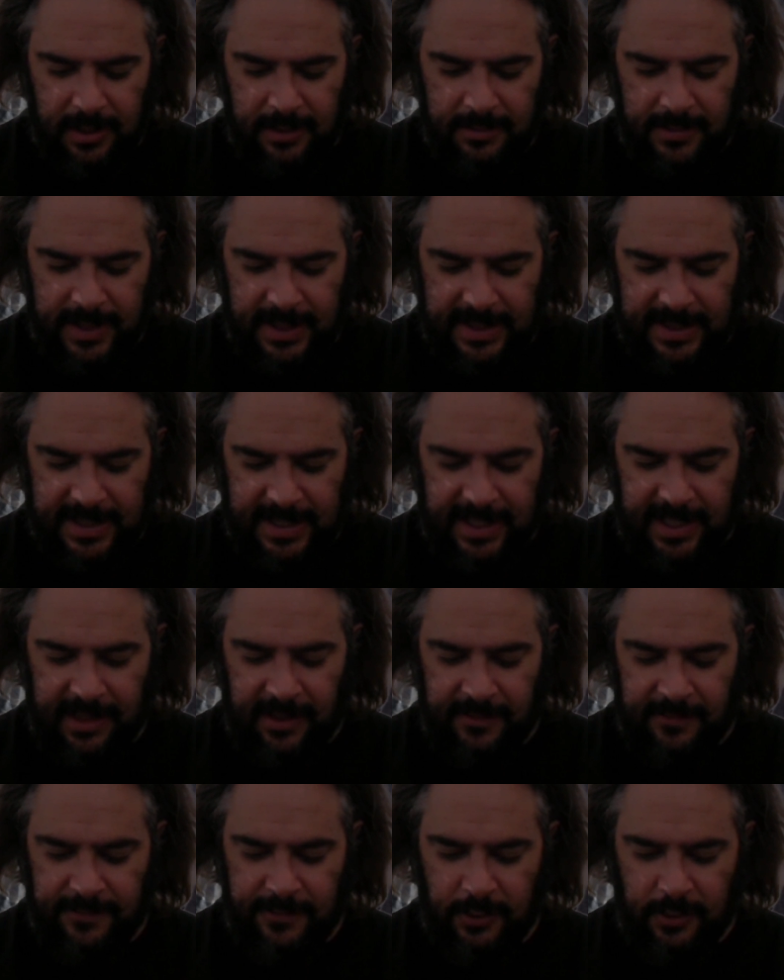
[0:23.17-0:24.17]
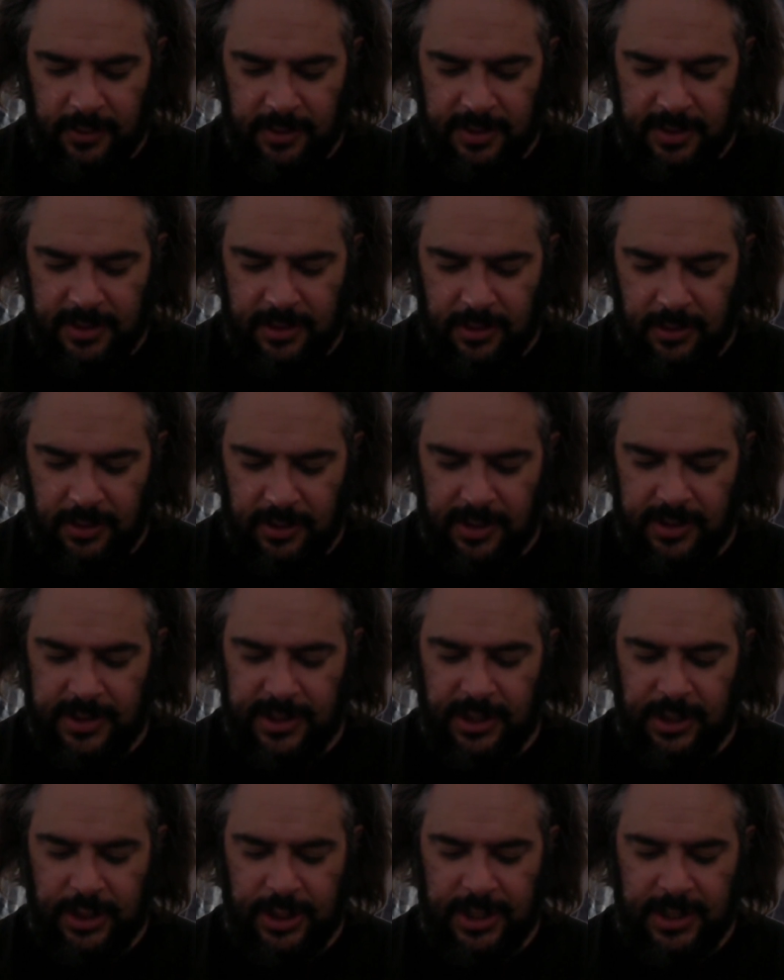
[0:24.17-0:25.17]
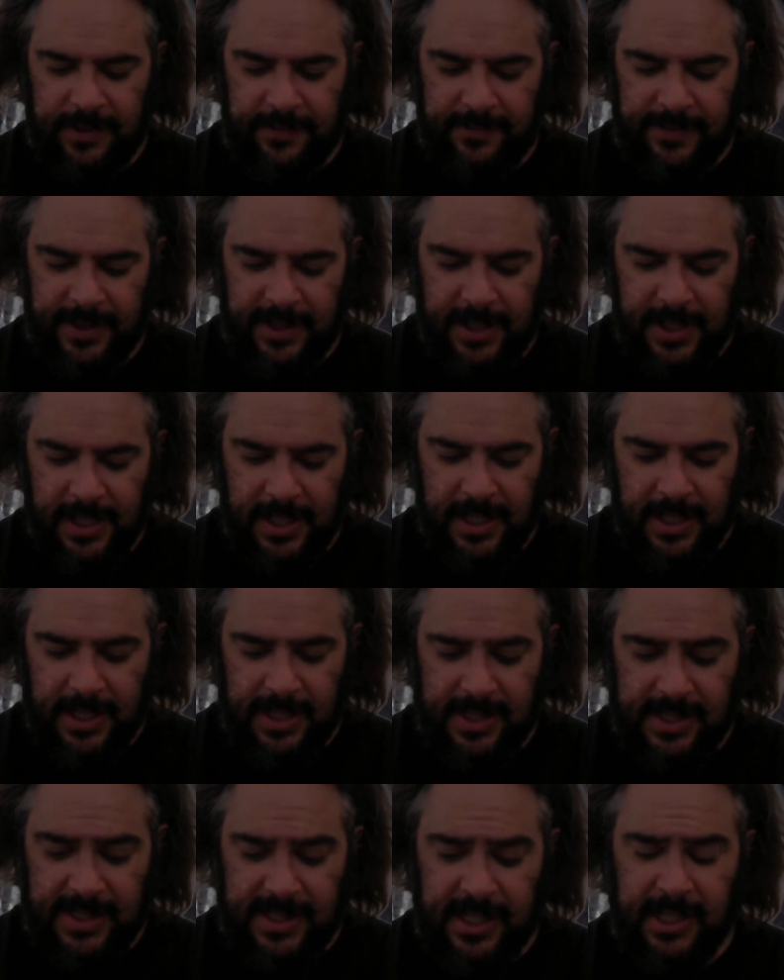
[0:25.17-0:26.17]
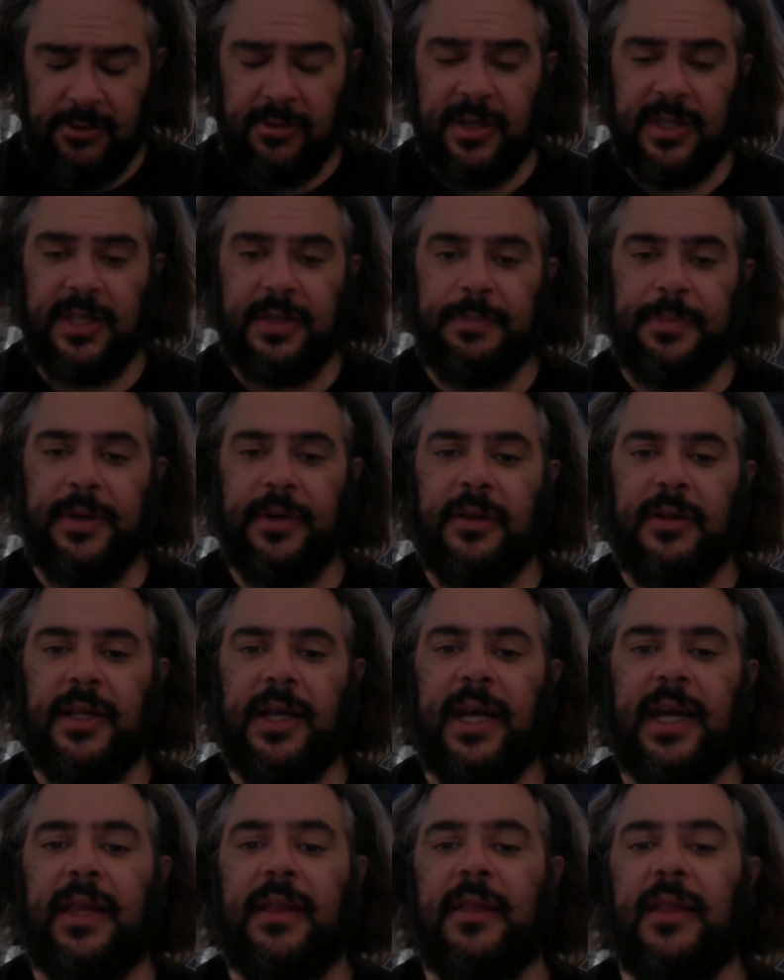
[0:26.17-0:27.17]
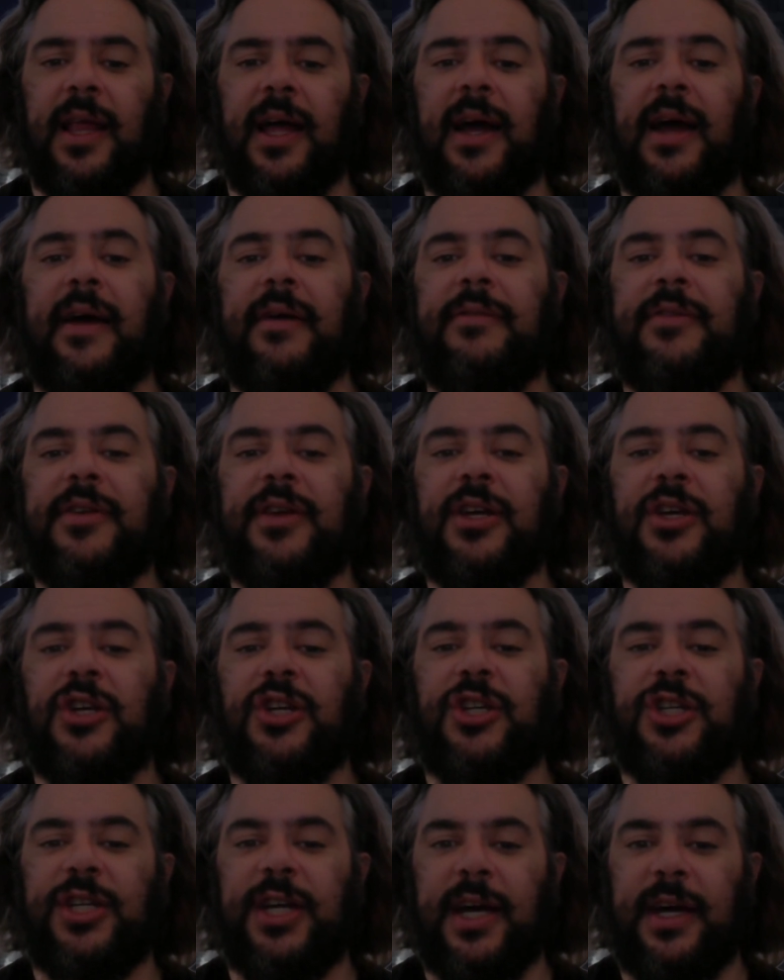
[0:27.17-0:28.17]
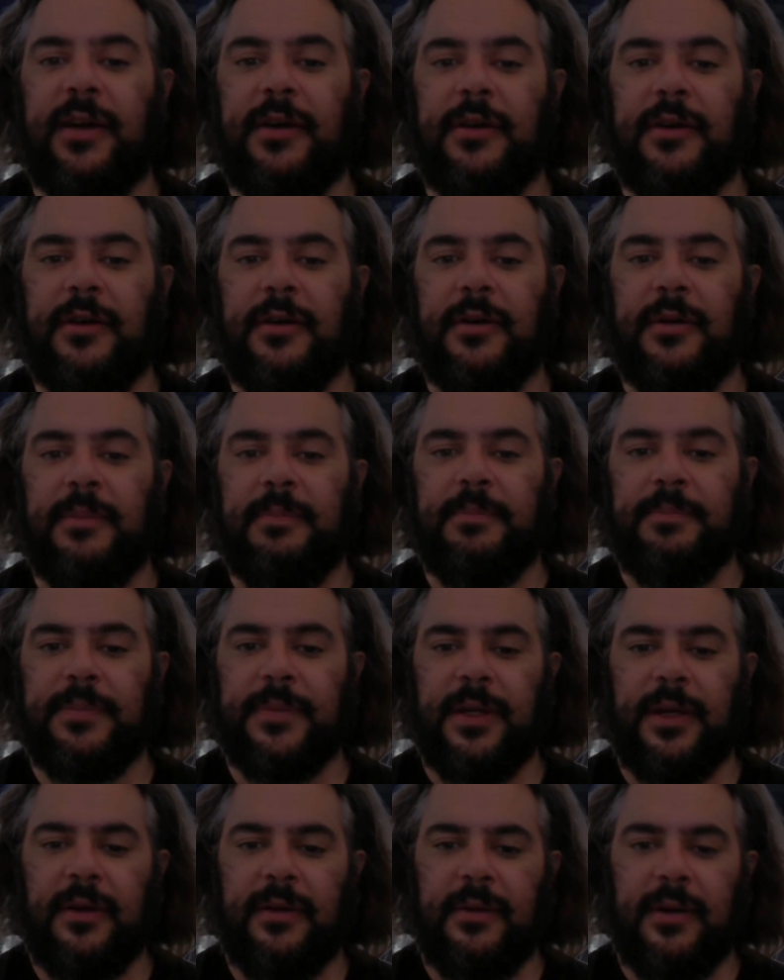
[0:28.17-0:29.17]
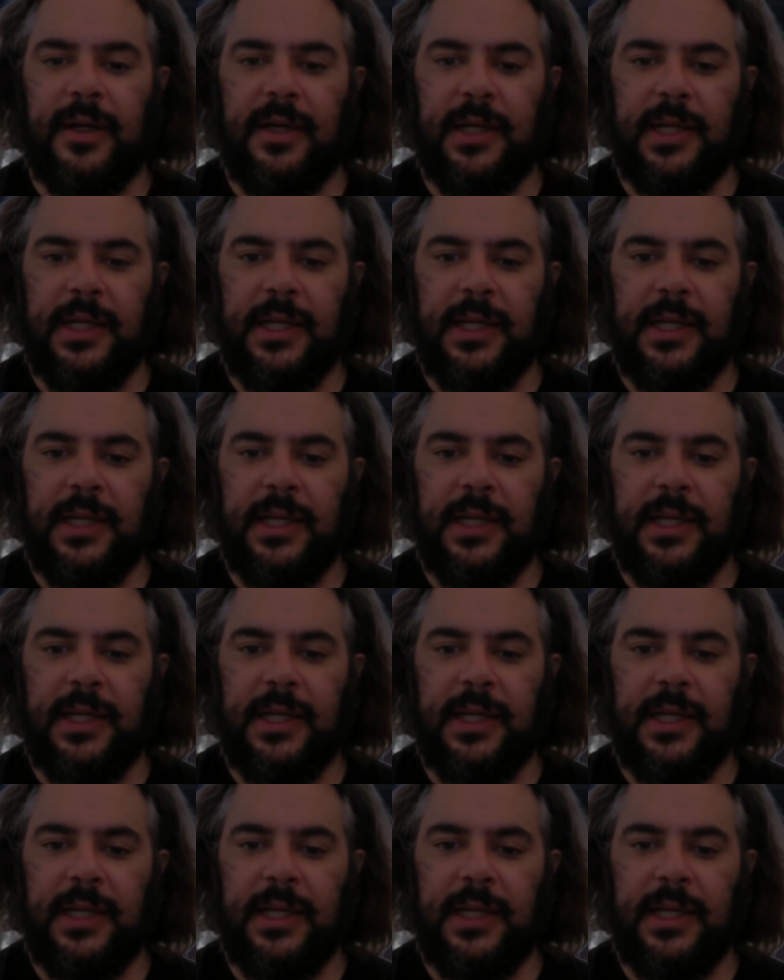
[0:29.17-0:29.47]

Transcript: As the night unfolds, loyalties shift, secrets spill, and lives shatter. Alright.